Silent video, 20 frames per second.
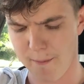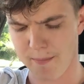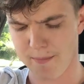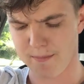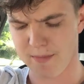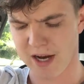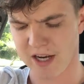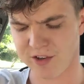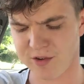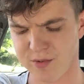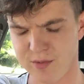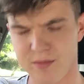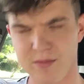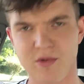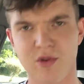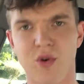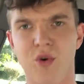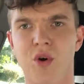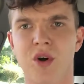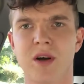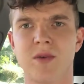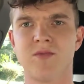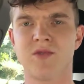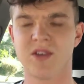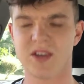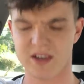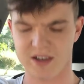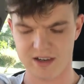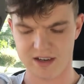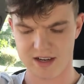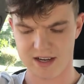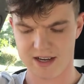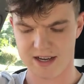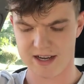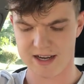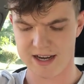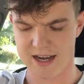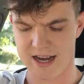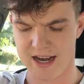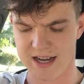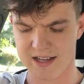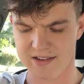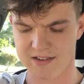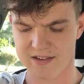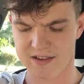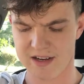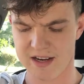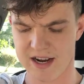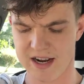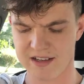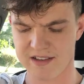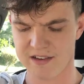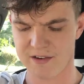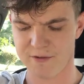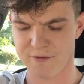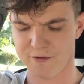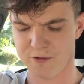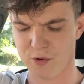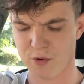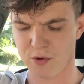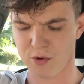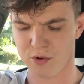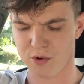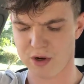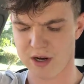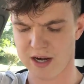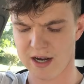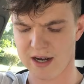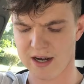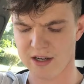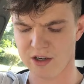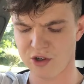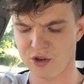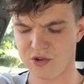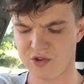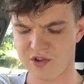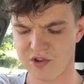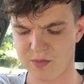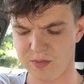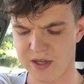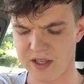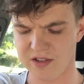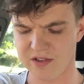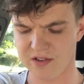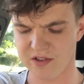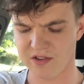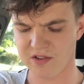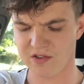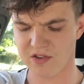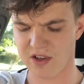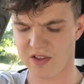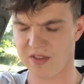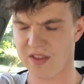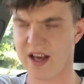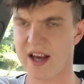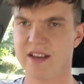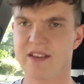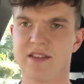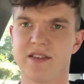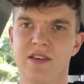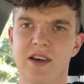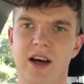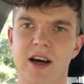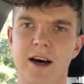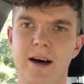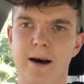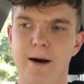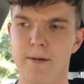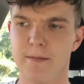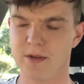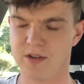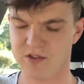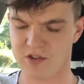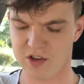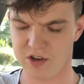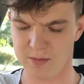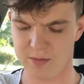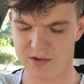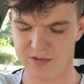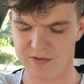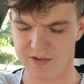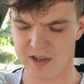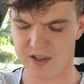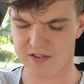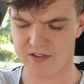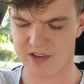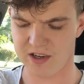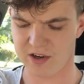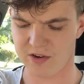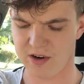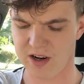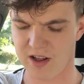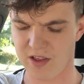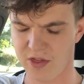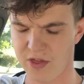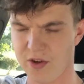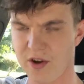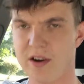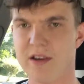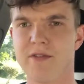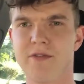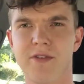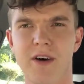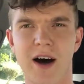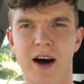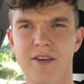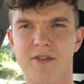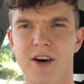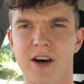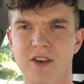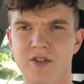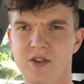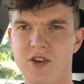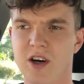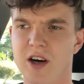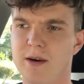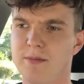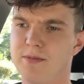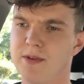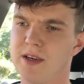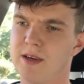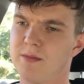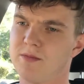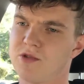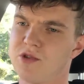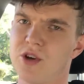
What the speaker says: Maximum torque comes in at 94 Newton meters, and that is going to be felt at around 3,500 RPM.